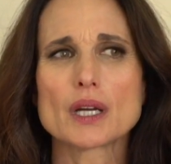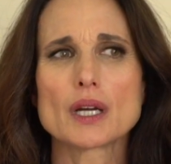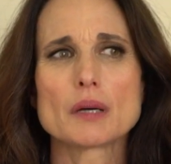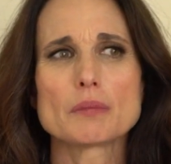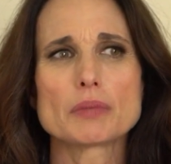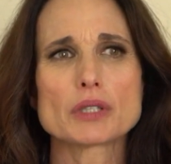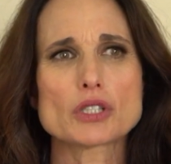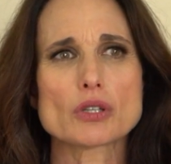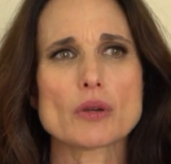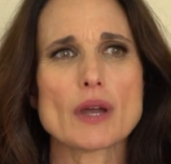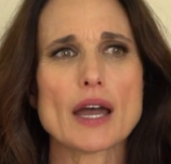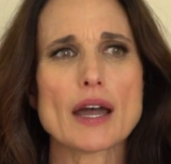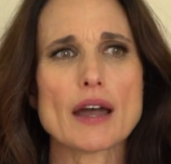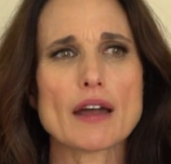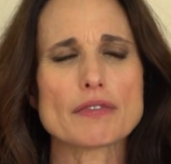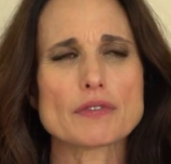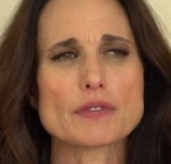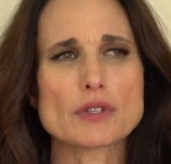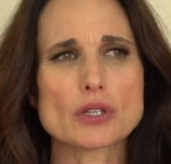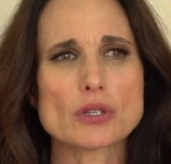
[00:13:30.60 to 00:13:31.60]
but you
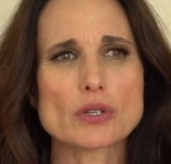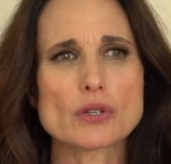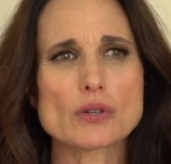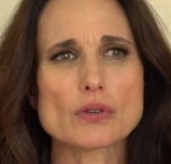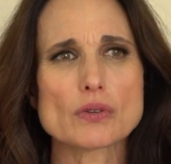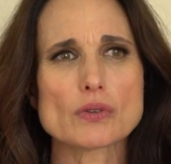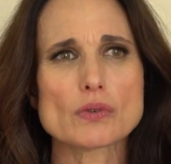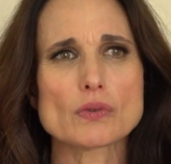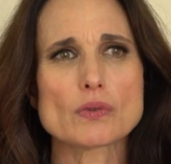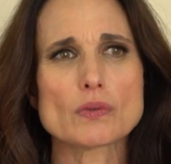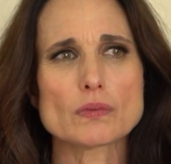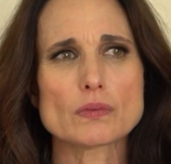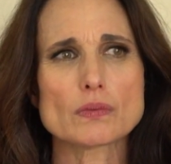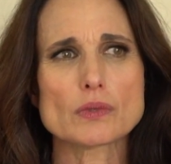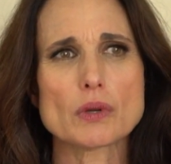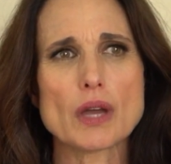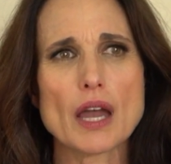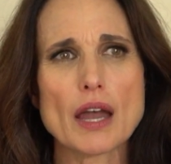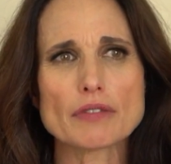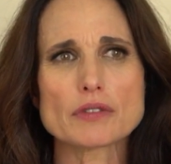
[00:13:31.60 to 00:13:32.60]
have to
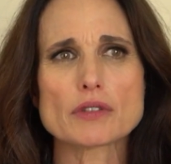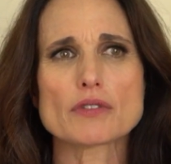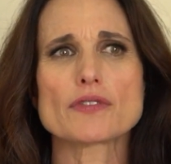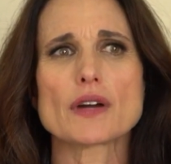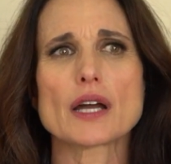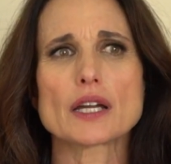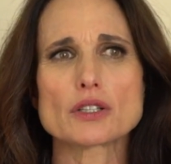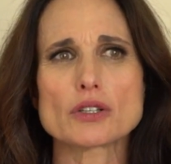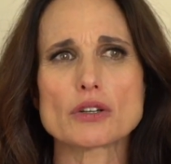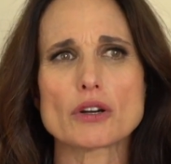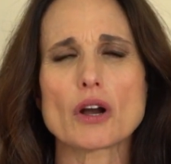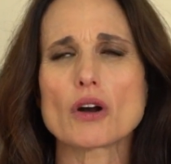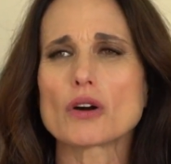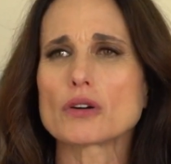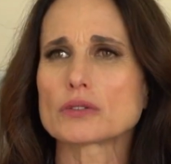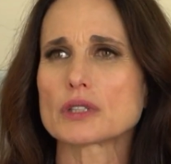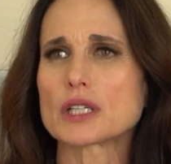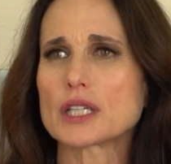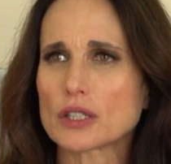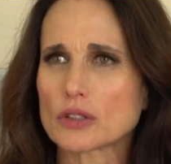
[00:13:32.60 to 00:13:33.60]
find your
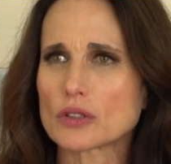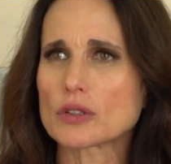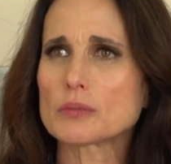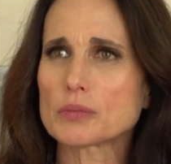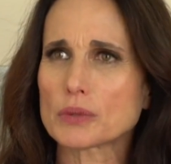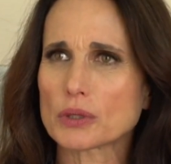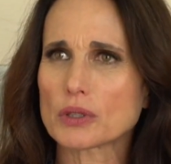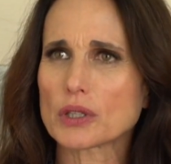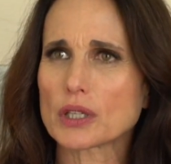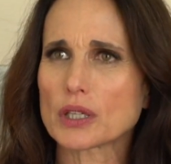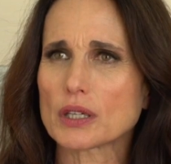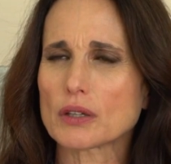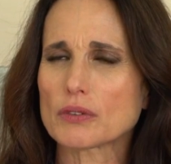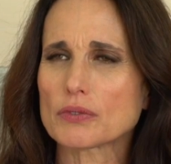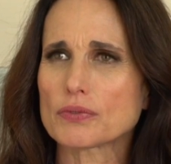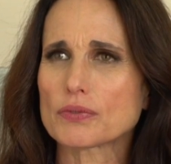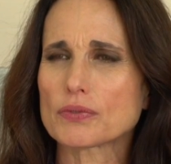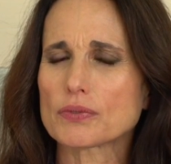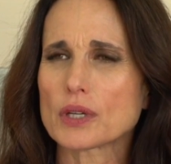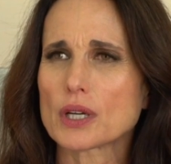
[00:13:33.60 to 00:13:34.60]
own inner beauty
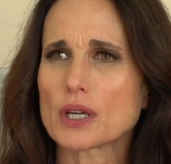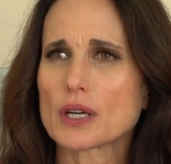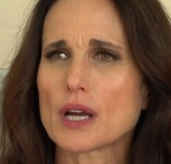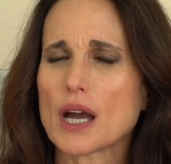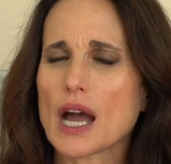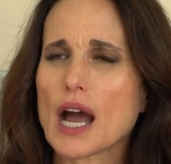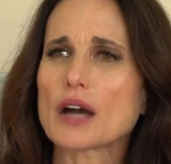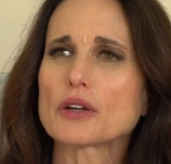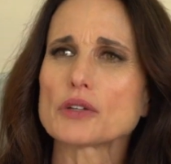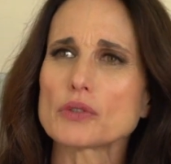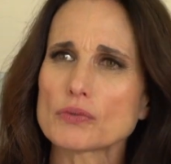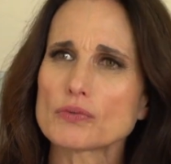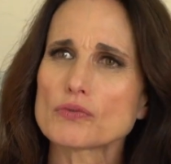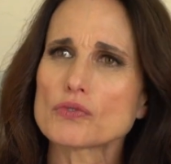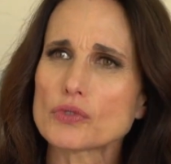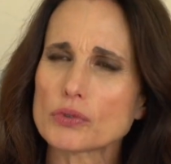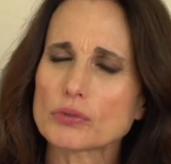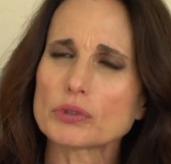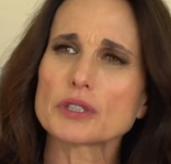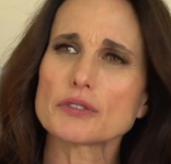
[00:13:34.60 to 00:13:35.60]
of how you
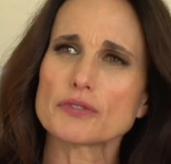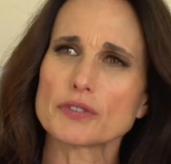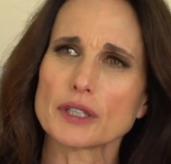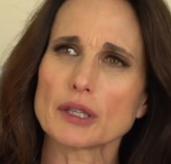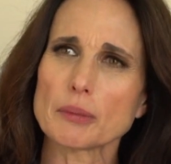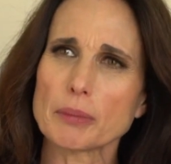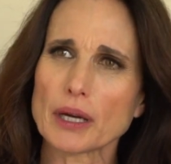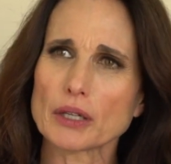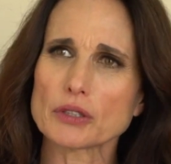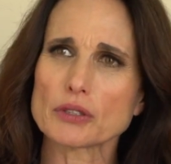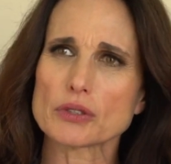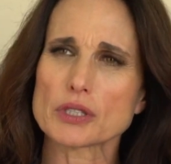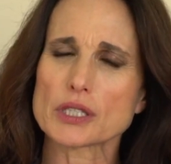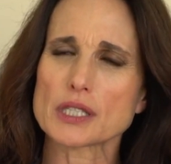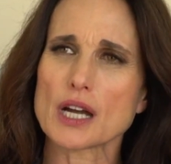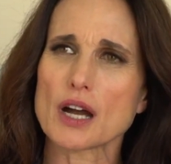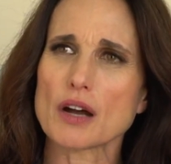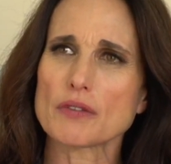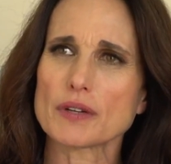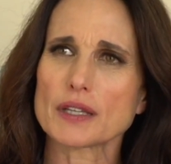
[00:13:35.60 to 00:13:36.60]
truly feel about
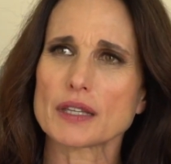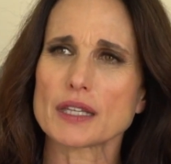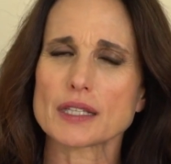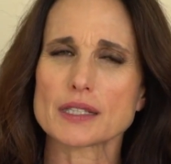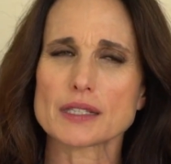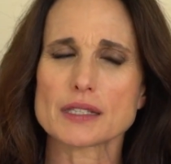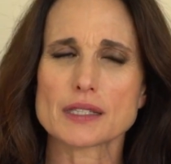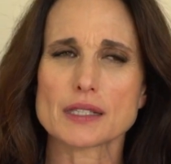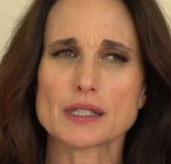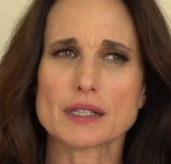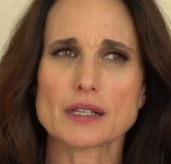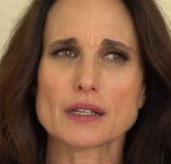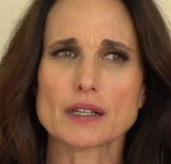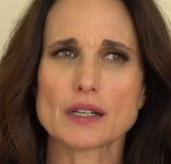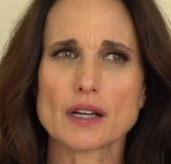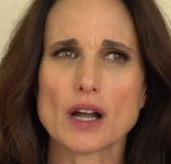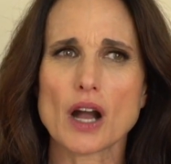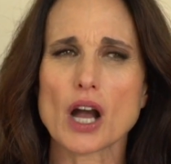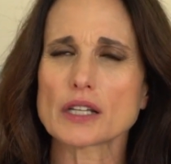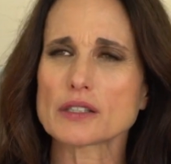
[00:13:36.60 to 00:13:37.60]
yourself. I think it's a
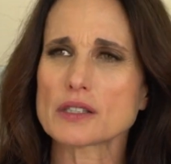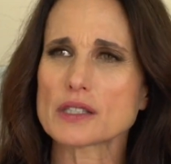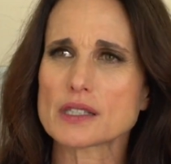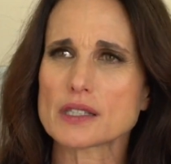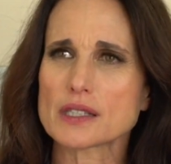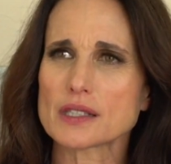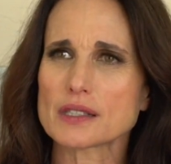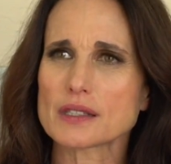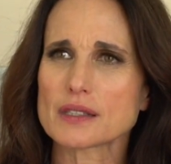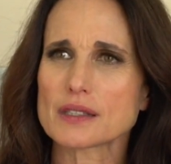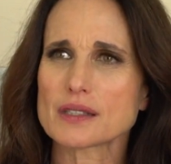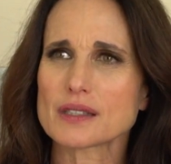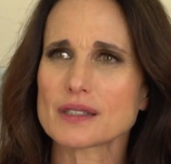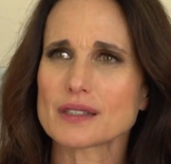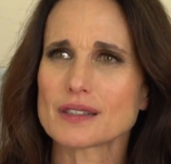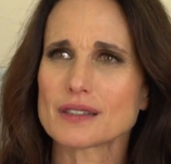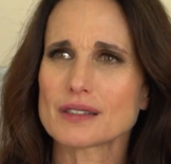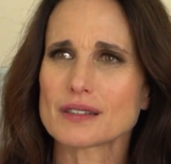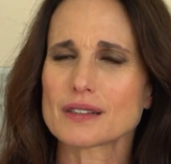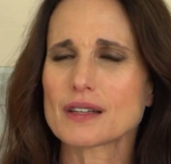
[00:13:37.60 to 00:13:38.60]
constant
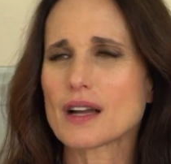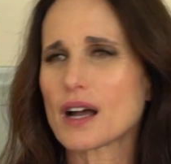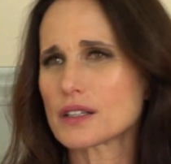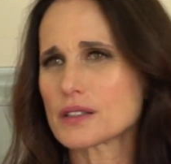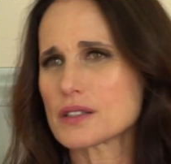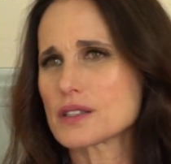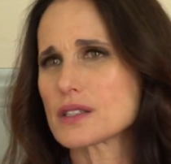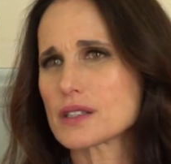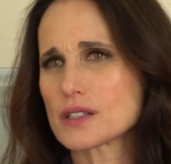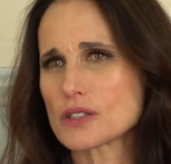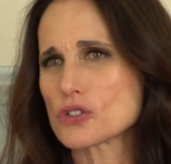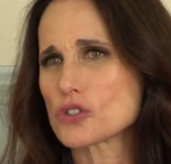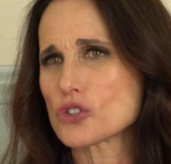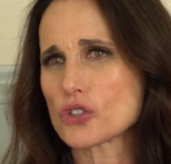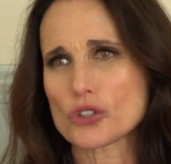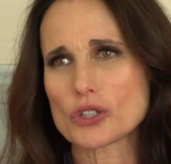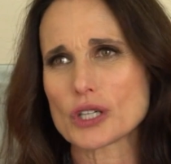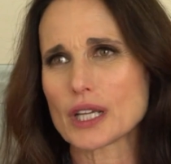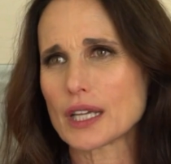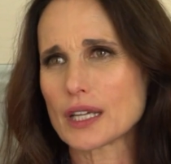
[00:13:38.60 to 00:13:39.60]

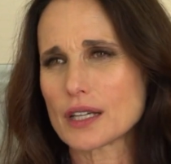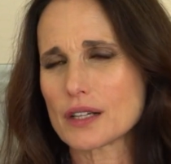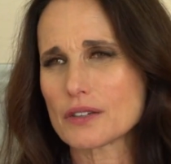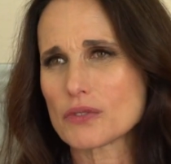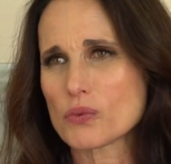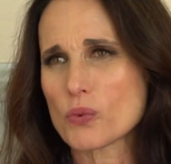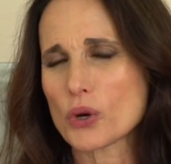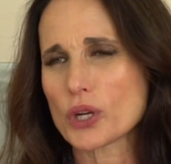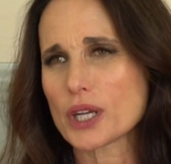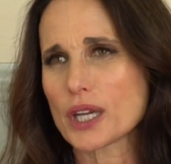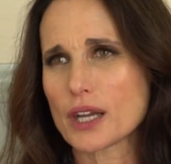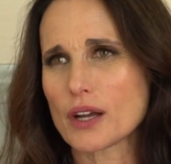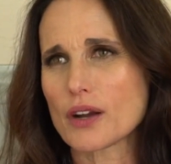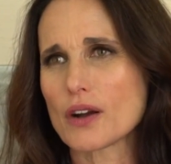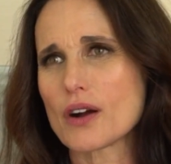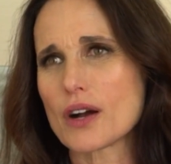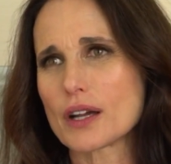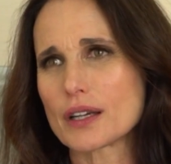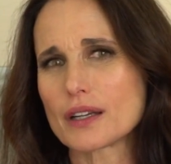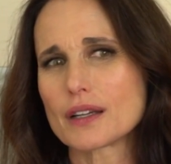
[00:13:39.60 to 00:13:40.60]
journey of working
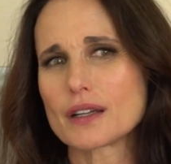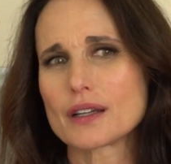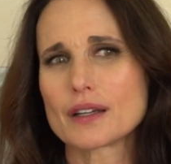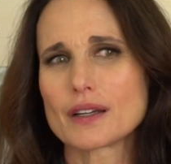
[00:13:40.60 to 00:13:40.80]
on